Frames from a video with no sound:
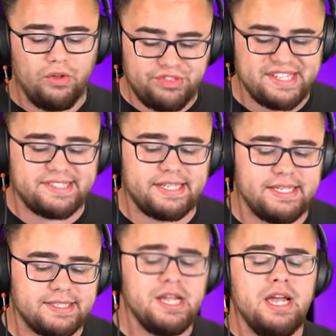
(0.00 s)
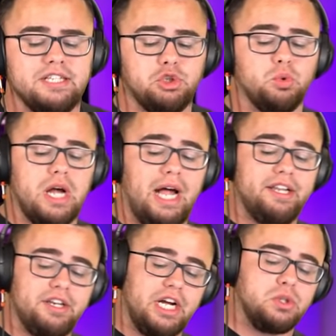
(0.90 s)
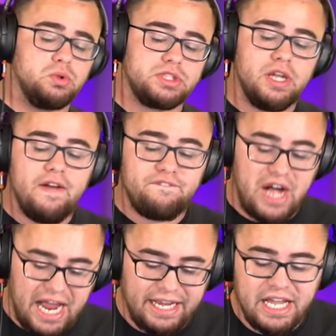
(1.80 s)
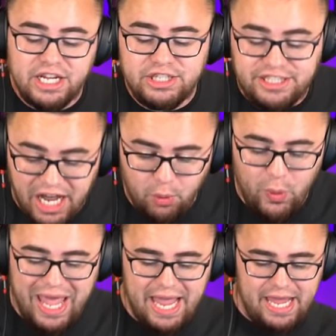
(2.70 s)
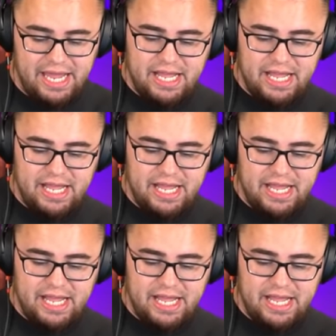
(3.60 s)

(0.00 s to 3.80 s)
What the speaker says: What this is Uganda Knuckles Find The Way